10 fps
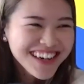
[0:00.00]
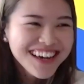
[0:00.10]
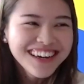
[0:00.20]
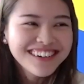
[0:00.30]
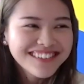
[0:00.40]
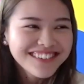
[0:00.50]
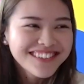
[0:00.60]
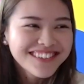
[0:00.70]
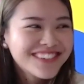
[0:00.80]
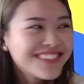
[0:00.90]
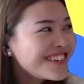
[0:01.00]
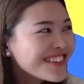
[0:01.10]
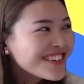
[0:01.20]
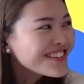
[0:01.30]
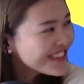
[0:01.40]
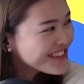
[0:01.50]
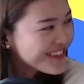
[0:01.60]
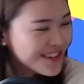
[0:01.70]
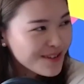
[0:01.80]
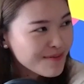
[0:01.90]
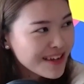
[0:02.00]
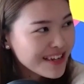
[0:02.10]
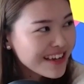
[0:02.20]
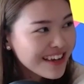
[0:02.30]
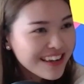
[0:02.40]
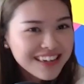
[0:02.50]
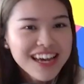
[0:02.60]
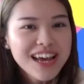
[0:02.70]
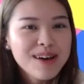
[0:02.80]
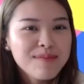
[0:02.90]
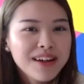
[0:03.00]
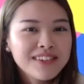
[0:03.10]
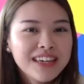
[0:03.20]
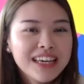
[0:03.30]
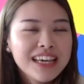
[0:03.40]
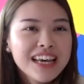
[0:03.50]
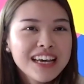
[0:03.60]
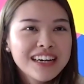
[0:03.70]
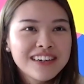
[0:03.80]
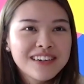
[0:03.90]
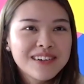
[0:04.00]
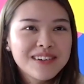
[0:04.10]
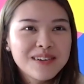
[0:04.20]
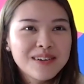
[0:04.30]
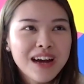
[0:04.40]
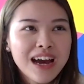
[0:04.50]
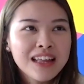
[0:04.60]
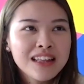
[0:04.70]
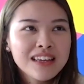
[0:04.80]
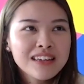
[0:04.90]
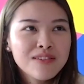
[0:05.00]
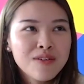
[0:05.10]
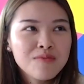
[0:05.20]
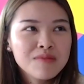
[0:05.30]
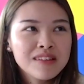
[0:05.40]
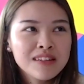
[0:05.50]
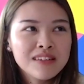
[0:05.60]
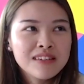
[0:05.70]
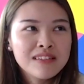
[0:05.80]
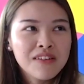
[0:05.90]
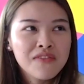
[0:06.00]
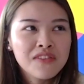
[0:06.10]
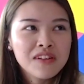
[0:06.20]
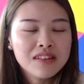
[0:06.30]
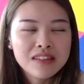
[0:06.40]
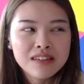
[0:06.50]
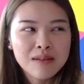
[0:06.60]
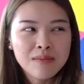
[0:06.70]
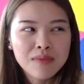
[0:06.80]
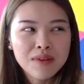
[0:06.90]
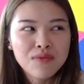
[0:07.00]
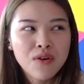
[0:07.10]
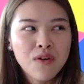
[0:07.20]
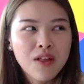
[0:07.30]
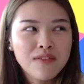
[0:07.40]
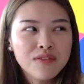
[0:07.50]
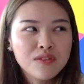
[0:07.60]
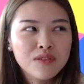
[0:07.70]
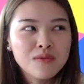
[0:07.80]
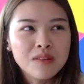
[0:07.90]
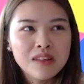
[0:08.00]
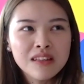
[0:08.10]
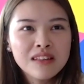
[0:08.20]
Oh no, don't show this to my dad. But okay, I think homesickness definitely is something we all have to deal with.